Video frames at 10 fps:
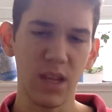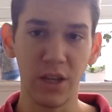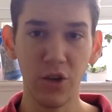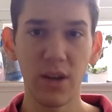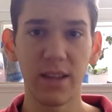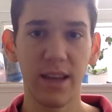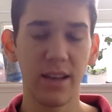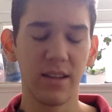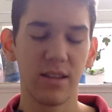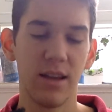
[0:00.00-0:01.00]
You can take
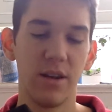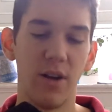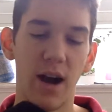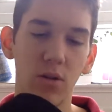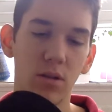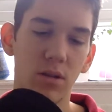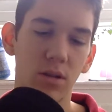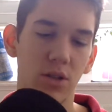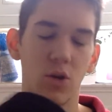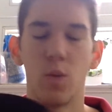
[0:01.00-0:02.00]
this layer out,
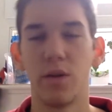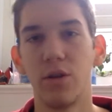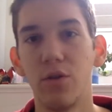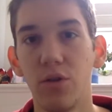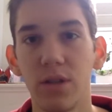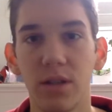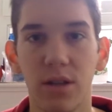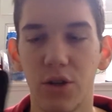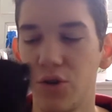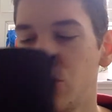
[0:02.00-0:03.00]
so when you're using
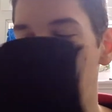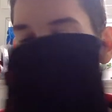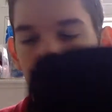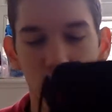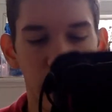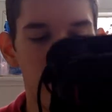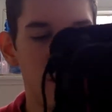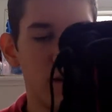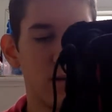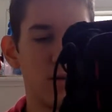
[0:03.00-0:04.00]
the shoe,
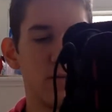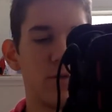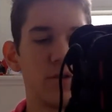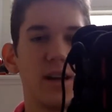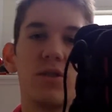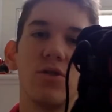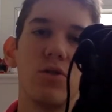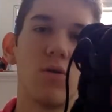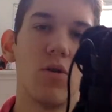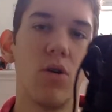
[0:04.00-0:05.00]
maybe for not
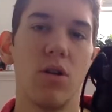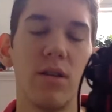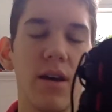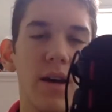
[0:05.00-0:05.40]
so cold